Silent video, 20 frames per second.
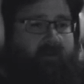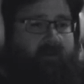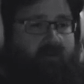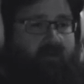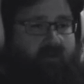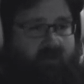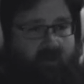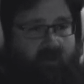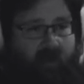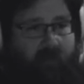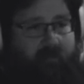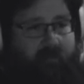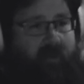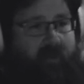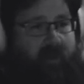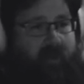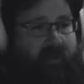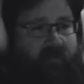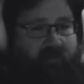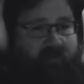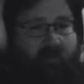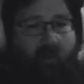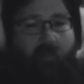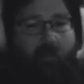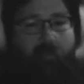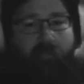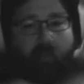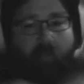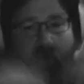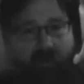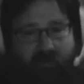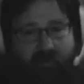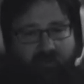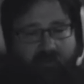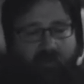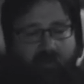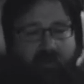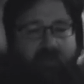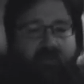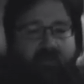Trump is so
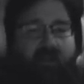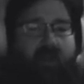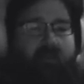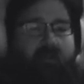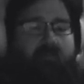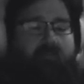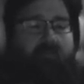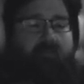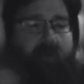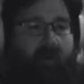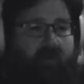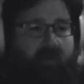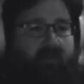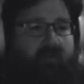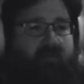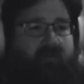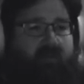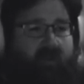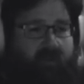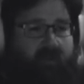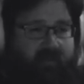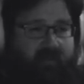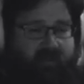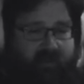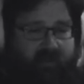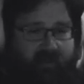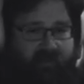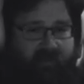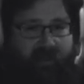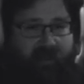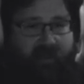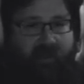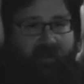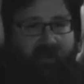boisterous and boastful of the things that he